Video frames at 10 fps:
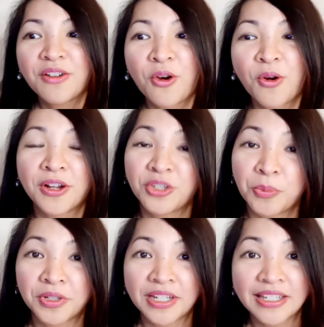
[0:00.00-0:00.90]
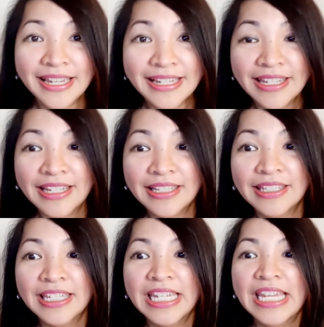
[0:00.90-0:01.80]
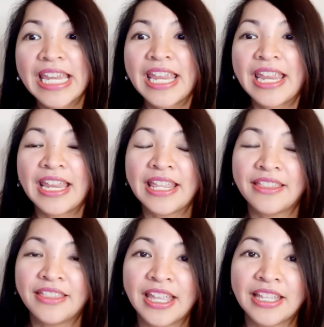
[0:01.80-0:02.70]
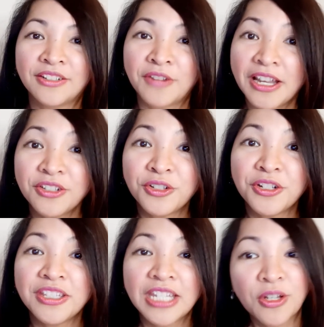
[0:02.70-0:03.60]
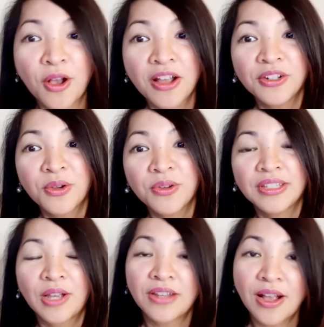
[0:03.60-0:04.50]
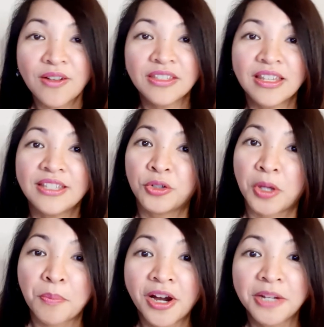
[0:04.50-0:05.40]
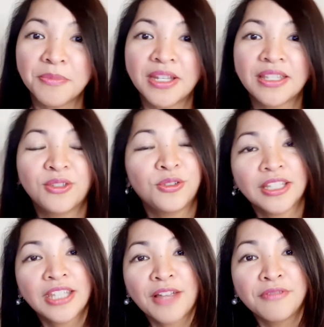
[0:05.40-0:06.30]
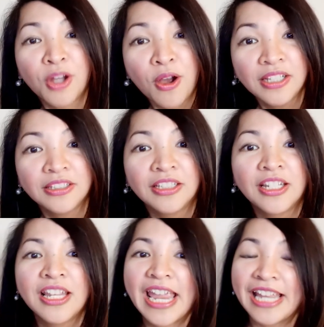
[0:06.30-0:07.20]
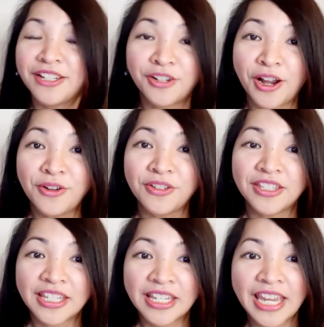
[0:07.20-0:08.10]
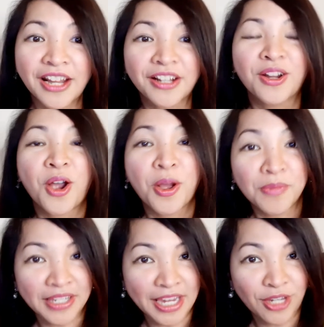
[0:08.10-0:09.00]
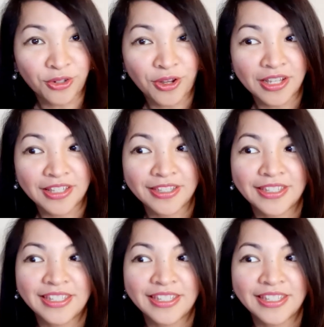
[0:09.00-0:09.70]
or superintendent, and then renters in condos, townhouses, or apartments do not have lawn and grounds care obligations.